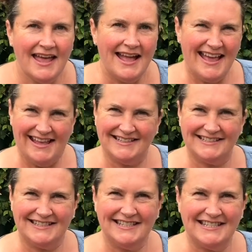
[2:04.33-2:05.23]
It's
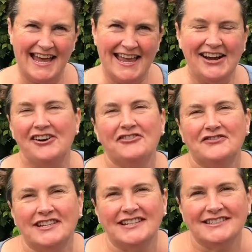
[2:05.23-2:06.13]
the day
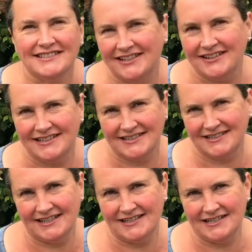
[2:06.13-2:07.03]
after Cider
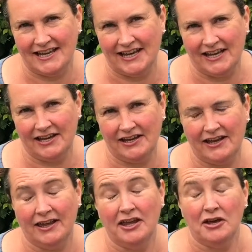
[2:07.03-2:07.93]
Sunday.
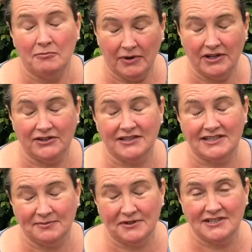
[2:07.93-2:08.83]
My
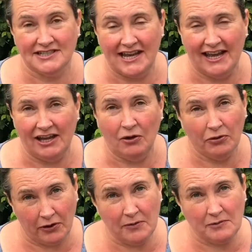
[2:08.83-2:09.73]
goodness, what a day.
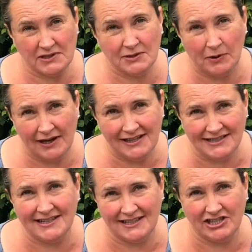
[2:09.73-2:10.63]
Although it was
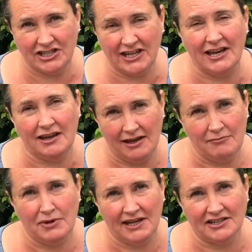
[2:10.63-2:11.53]
quieter this year,
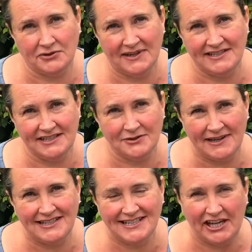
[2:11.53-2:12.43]
being
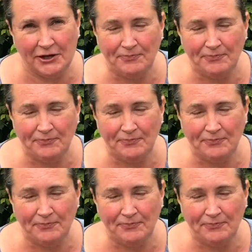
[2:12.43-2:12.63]
2020.